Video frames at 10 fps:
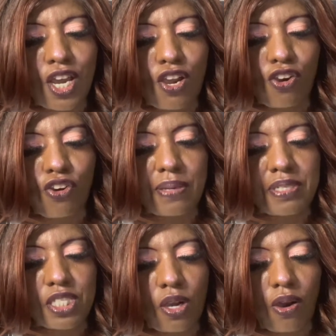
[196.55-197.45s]
creamy
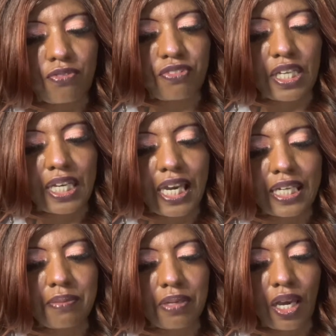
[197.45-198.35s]
toffee, honey
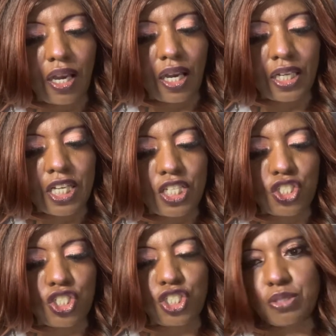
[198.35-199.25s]
blonde, and
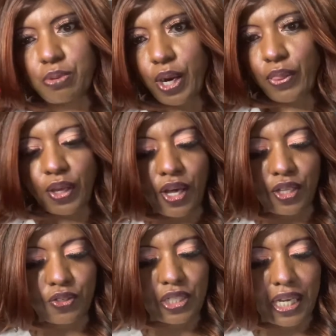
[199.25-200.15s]
ginger brown, the
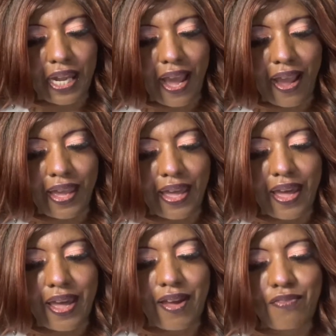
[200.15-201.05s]
color that I
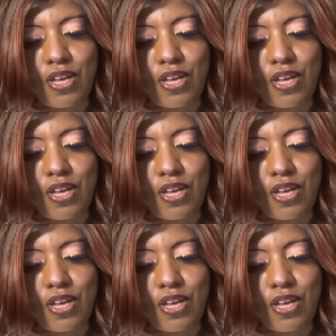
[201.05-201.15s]
have.